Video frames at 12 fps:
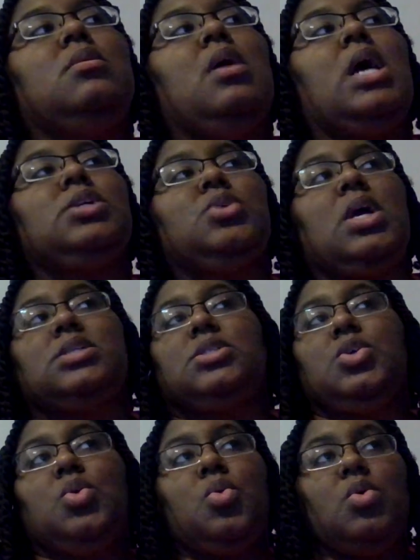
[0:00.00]

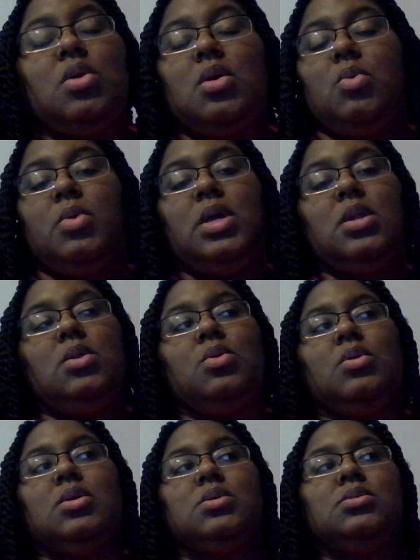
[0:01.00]
hydroxychloroquine,
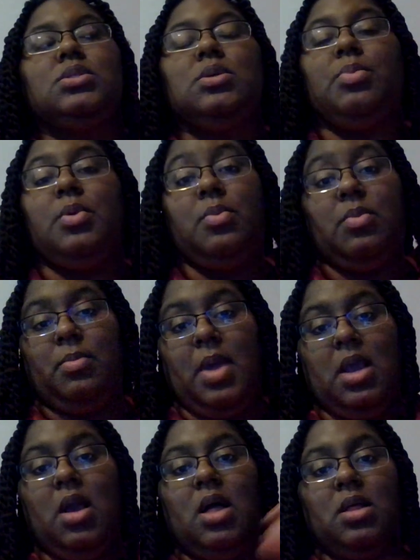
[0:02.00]
or some people
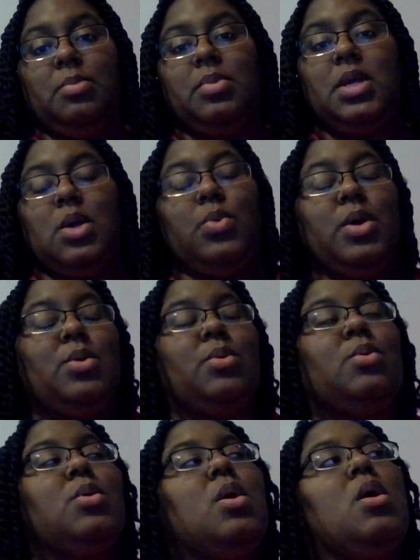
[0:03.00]
may call it plaquenil.